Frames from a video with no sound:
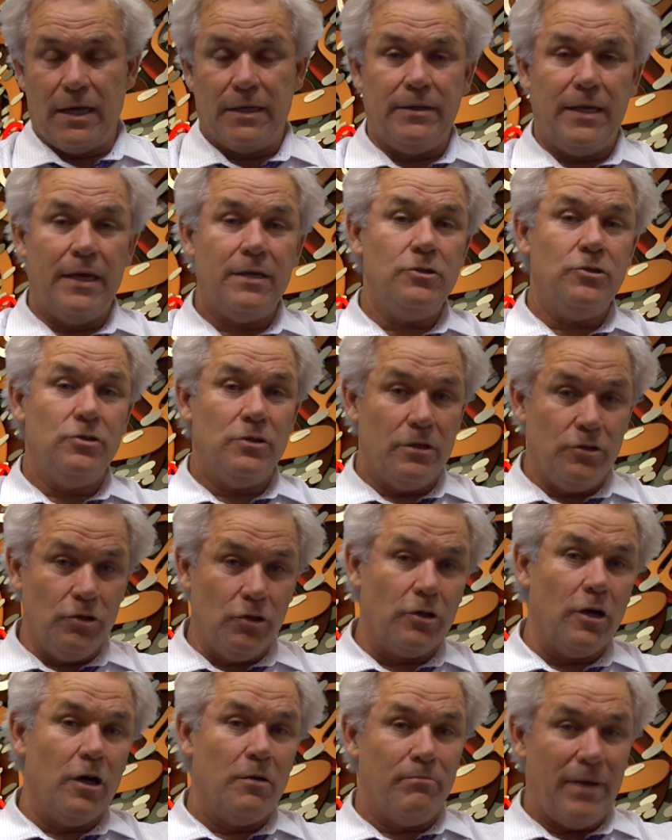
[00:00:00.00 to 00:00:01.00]
And then
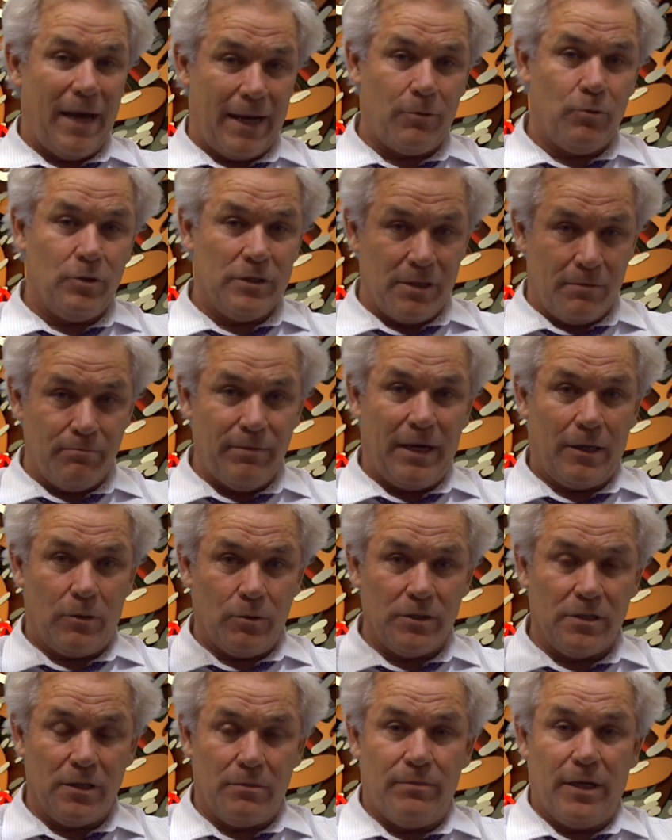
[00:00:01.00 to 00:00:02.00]
you go backwards and
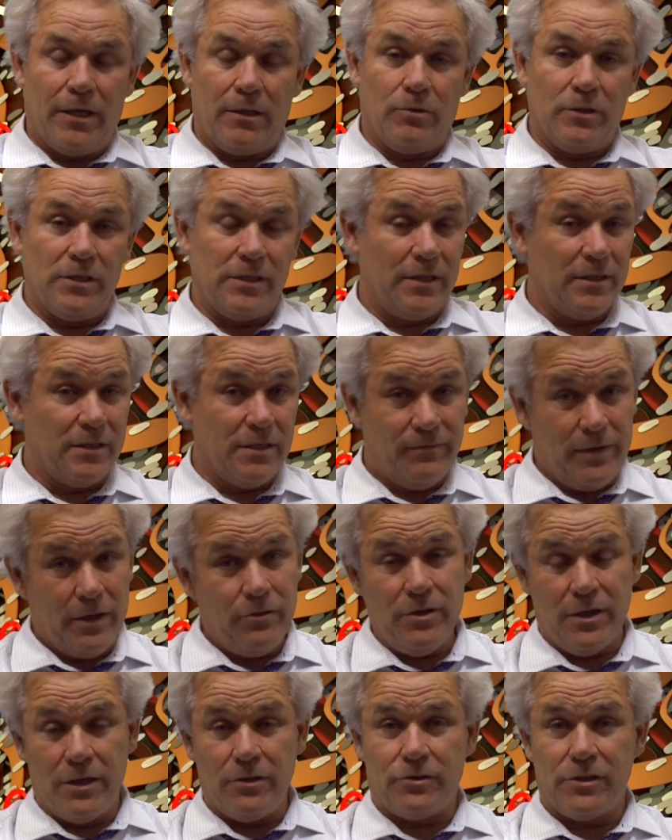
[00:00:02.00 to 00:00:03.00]
backwards and backwards, and it's a
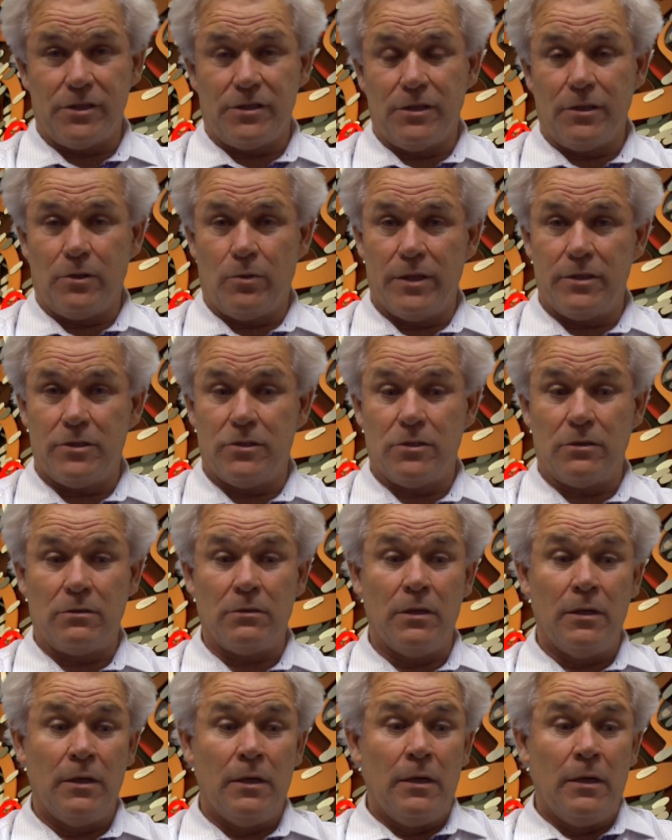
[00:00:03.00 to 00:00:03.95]
very interesting question